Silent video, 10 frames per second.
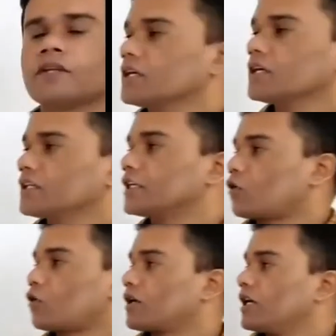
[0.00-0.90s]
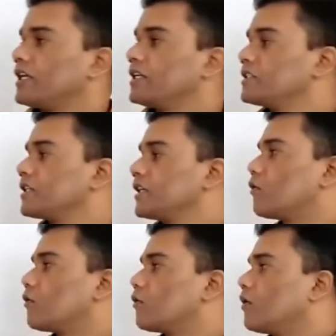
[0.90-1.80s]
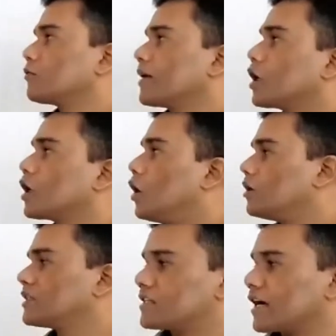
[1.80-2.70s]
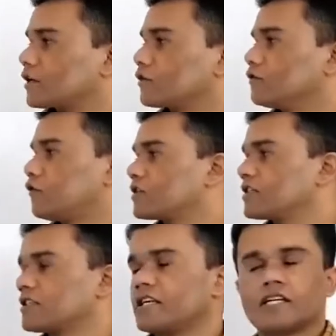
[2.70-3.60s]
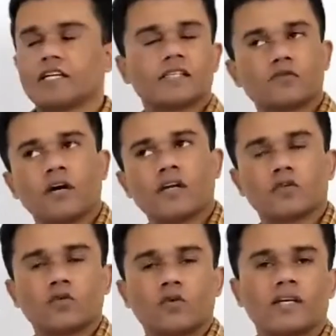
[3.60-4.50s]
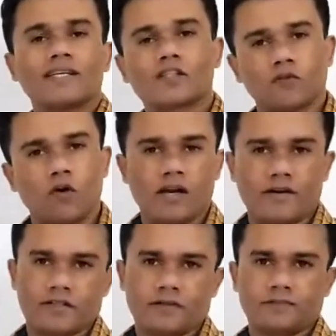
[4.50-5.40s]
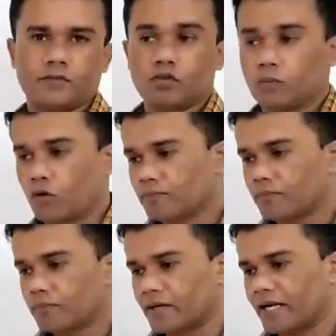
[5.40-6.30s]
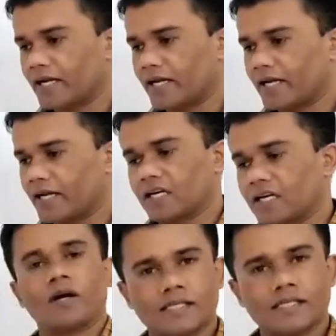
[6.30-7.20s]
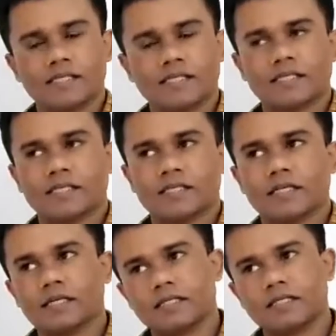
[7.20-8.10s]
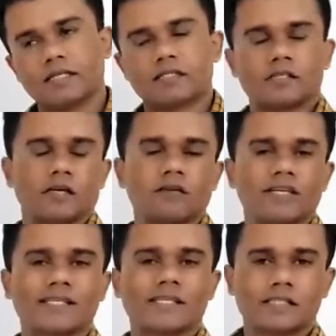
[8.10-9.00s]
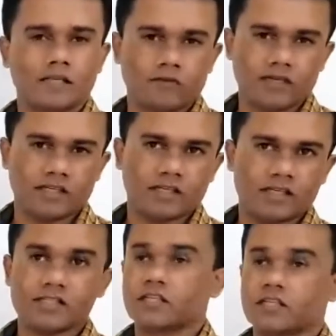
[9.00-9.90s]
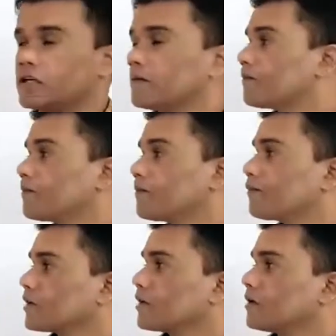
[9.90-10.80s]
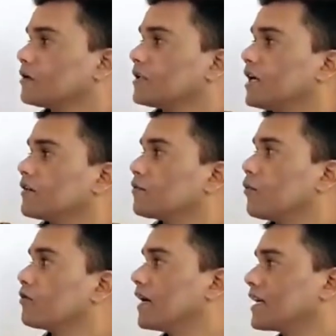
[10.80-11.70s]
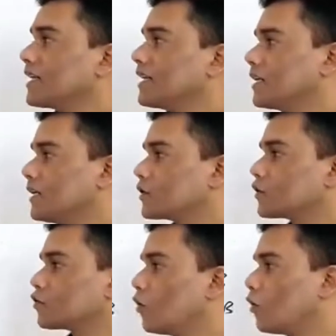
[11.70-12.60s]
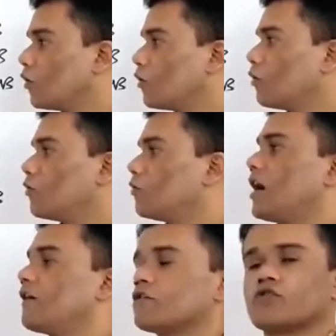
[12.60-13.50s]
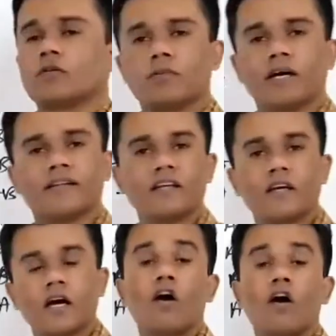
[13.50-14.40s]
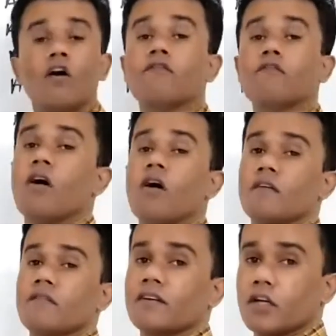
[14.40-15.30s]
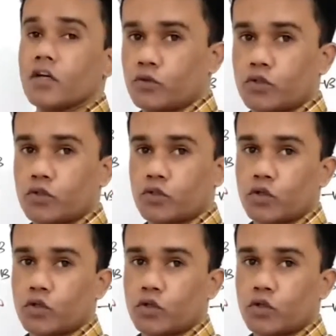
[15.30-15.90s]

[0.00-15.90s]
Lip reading: Then total energy required to break all these attractive forces, then 200, 200, it's 400. You know, bond breaking requires energy. We discussed that one in the energetic. There is bond breaking here. So we have to supply then 400 kilojoule total